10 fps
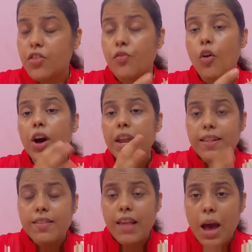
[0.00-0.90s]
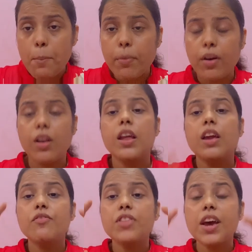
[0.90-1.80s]
For example,
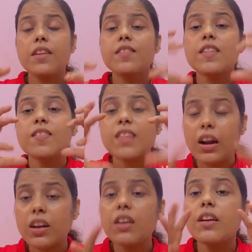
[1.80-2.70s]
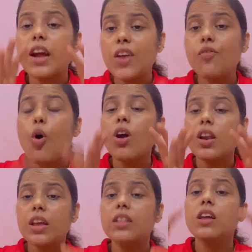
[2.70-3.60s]
if there is a sudden rainfall
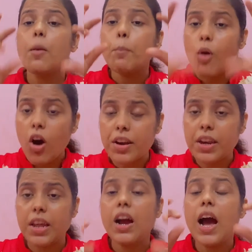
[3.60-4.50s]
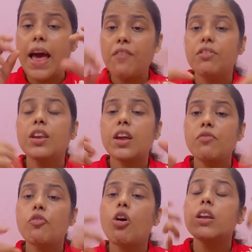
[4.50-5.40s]
in the morning, a heavy
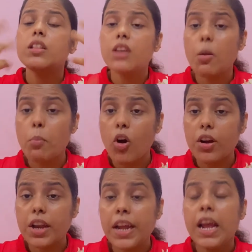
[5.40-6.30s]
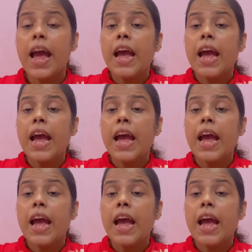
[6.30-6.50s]
rainfall in the morning,